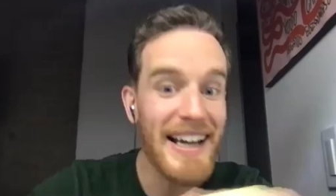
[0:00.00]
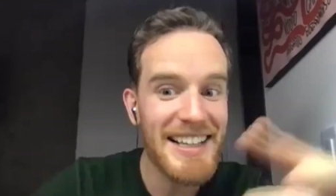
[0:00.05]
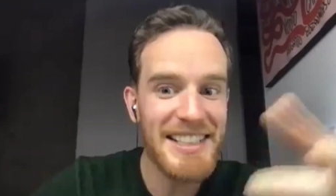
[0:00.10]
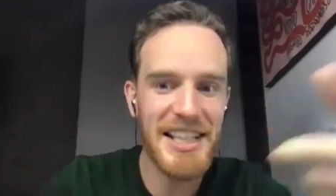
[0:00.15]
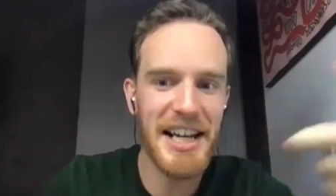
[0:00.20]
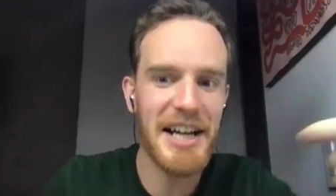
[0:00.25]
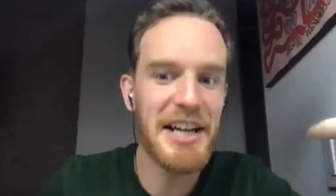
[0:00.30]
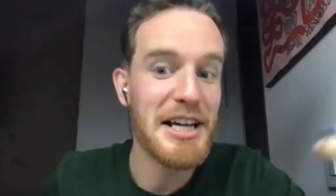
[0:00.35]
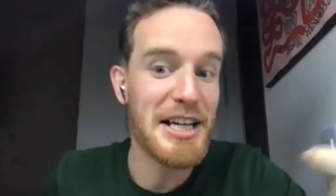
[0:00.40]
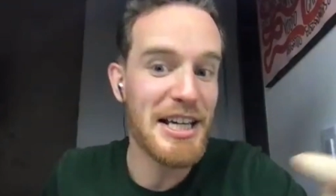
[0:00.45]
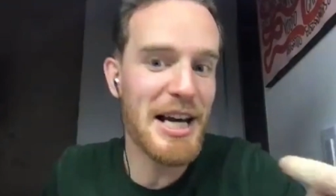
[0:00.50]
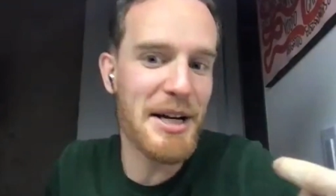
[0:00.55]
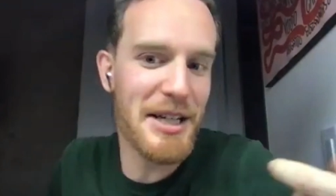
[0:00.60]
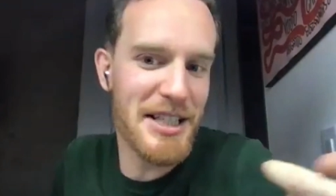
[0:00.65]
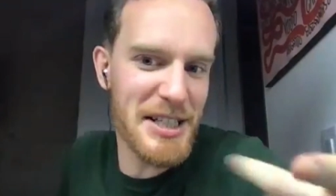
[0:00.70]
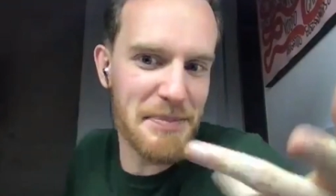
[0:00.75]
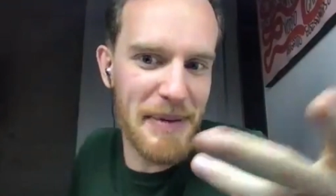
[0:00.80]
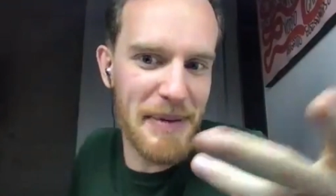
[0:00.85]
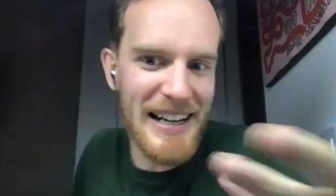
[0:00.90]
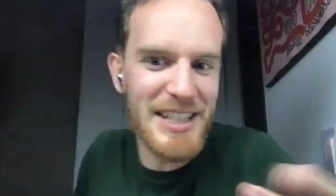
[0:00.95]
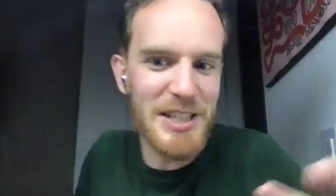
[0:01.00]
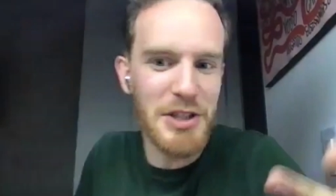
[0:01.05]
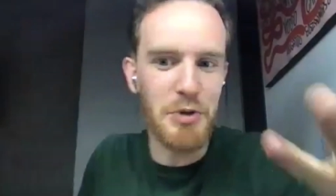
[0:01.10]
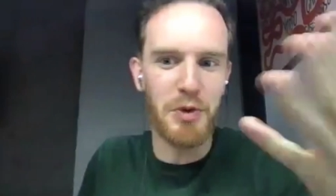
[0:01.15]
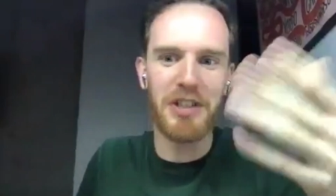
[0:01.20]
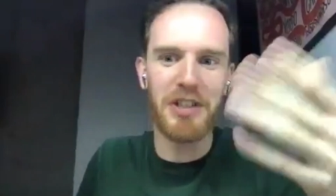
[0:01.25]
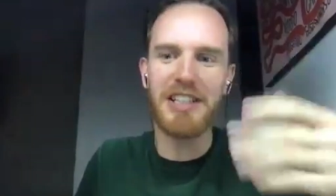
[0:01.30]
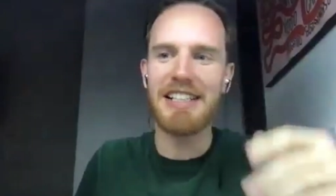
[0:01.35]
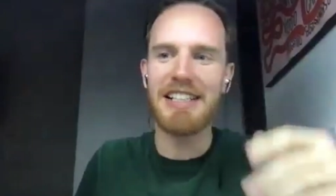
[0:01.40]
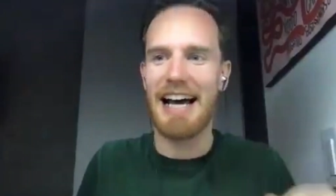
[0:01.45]
think yeah, because uh, Betty, you
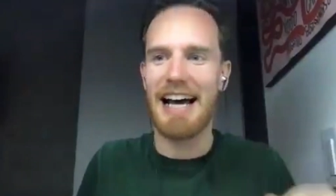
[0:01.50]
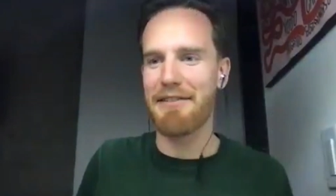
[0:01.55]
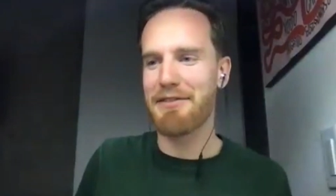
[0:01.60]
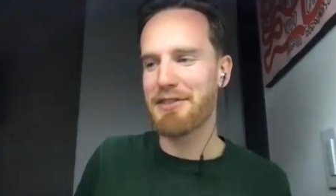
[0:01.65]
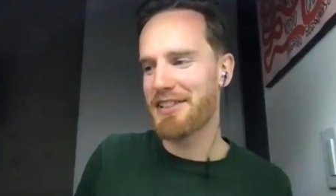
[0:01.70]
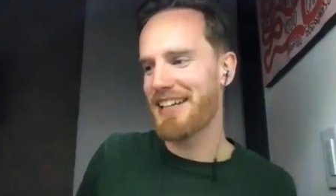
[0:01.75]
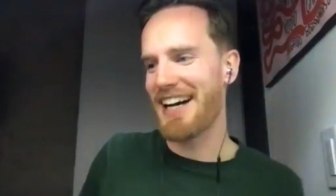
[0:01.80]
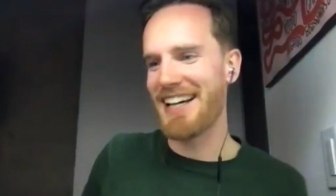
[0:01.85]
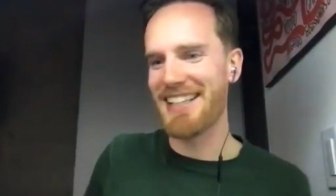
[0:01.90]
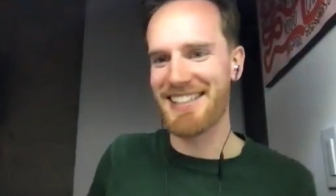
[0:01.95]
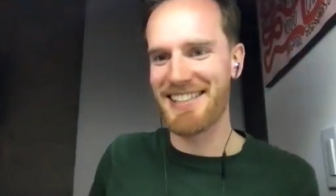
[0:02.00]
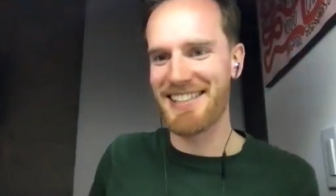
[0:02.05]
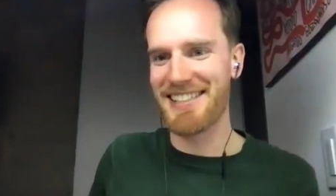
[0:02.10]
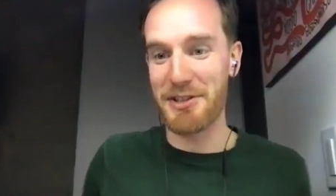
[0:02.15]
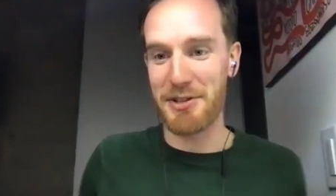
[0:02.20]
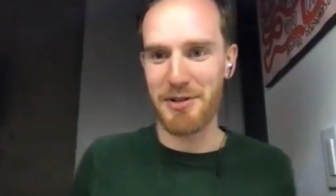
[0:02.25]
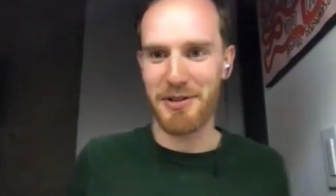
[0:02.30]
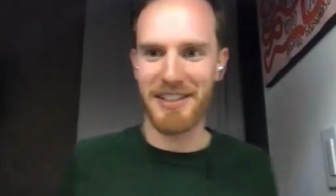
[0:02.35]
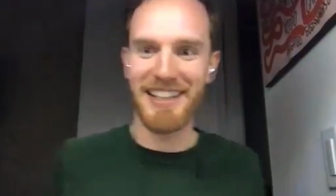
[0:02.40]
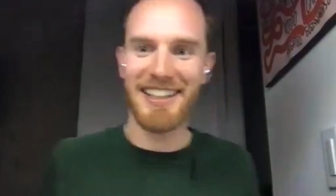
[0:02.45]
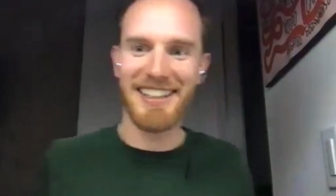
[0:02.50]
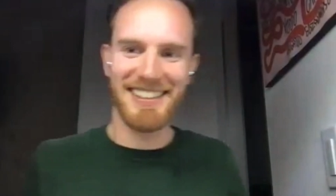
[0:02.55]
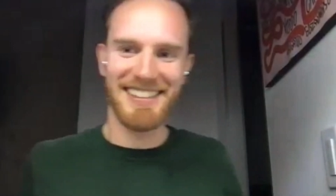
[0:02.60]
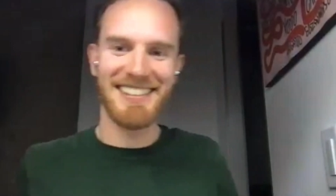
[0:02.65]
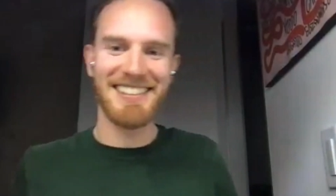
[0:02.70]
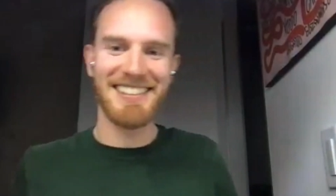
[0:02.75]
work the, in advertising. Yes, so yeah,